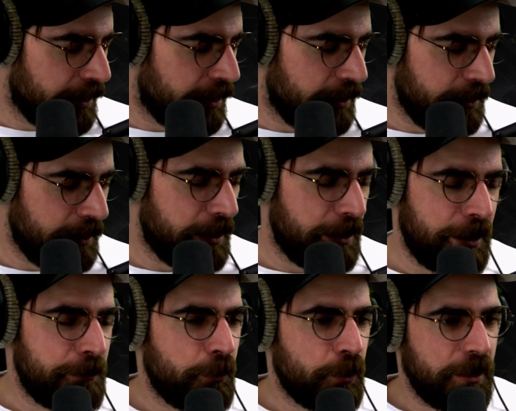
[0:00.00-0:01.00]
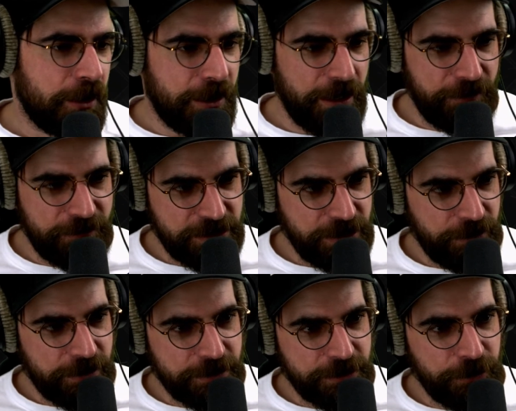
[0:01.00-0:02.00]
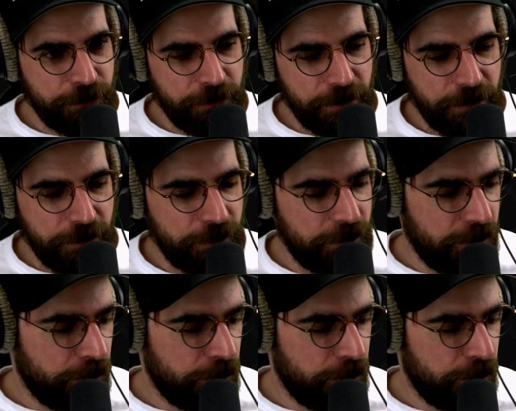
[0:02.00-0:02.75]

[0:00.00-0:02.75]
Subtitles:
I am one of the devs here at the studio.